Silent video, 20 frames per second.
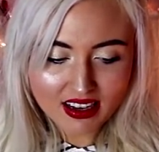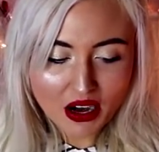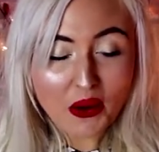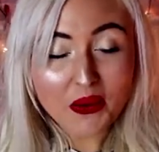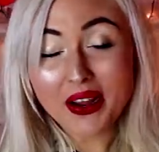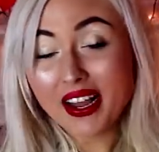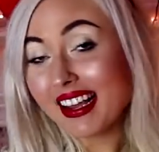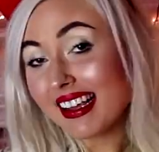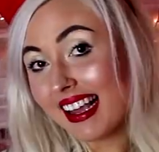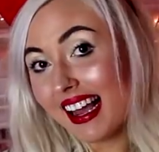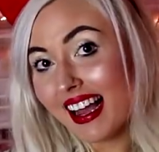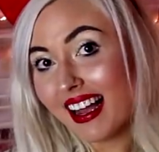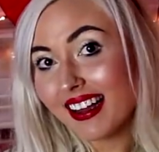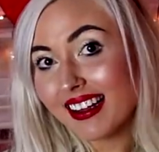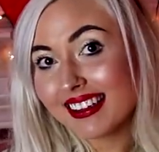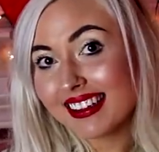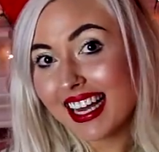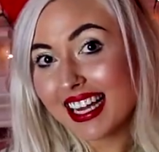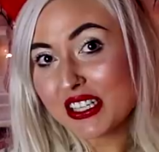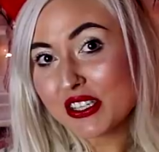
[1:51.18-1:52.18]
Okay,
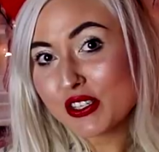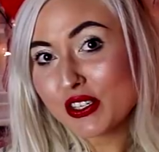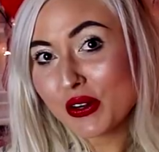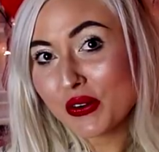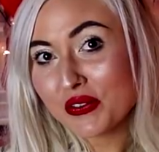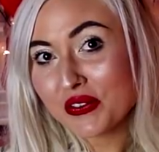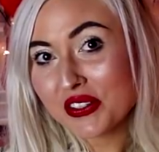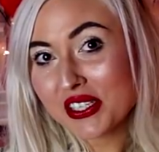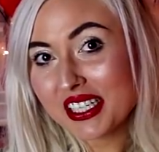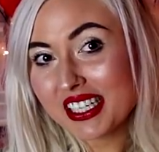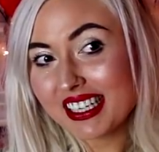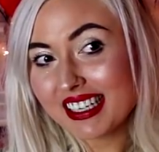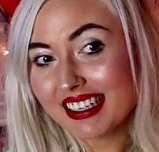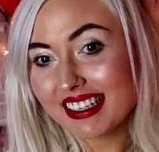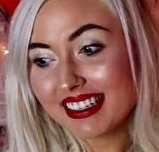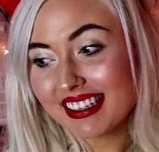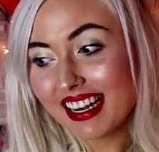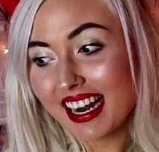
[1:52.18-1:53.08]
yeah, that's so freaky.